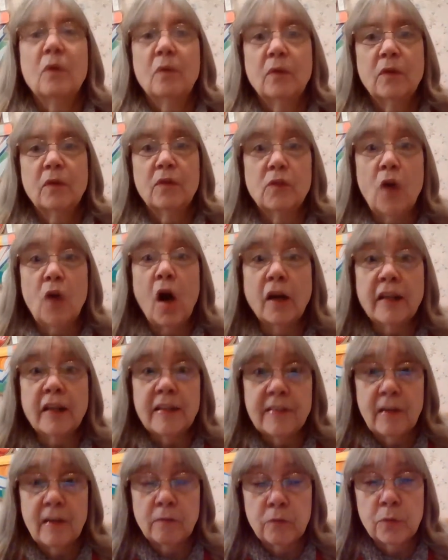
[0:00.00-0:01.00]
because
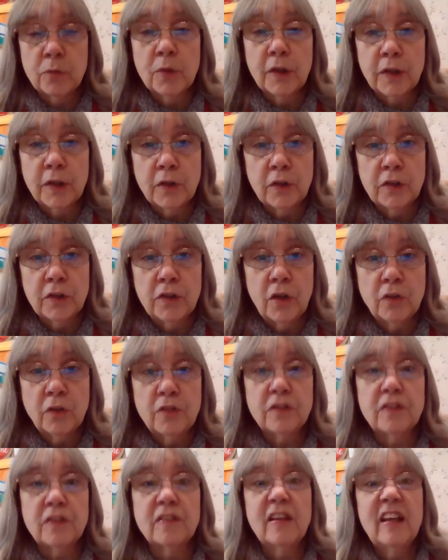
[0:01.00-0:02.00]
doggies have really good
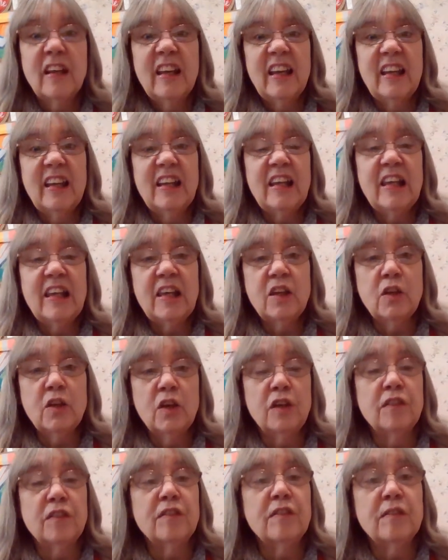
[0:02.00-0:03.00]
noses, and he
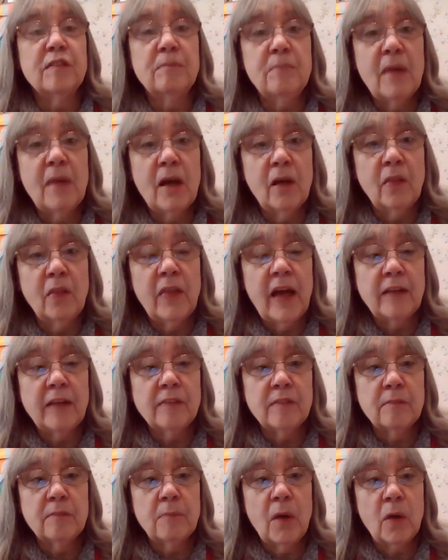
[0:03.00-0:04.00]
could smell that
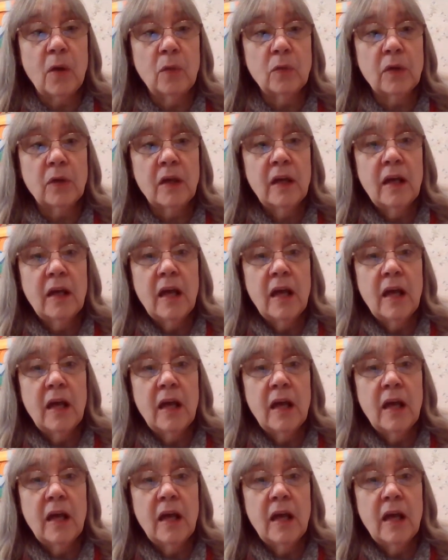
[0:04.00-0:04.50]
smoke.